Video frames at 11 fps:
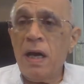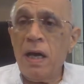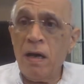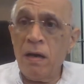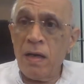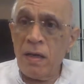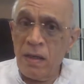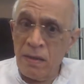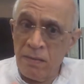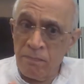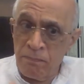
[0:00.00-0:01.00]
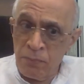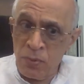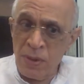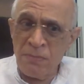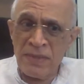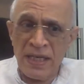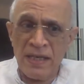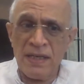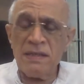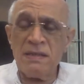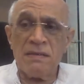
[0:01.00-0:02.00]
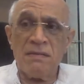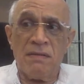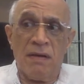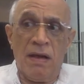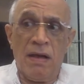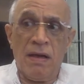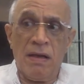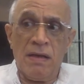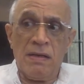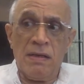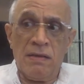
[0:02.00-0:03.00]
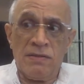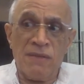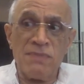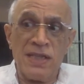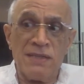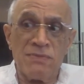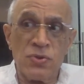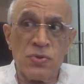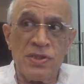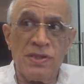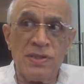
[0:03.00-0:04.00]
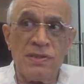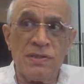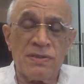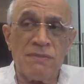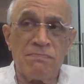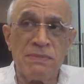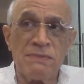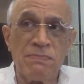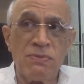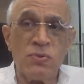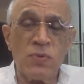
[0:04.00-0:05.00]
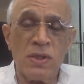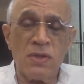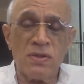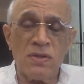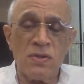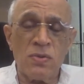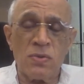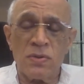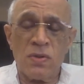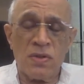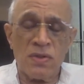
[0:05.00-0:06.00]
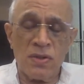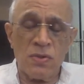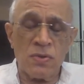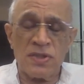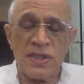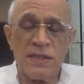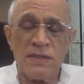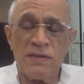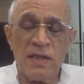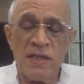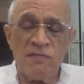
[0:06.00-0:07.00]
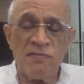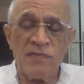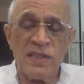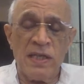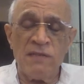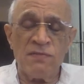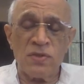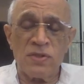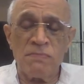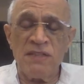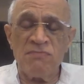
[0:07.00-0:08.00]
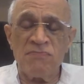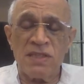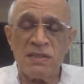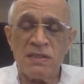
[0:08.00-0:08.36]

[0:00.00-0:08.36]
A poor man, sometimes you see some people who are on the roadside, they live on the pavement,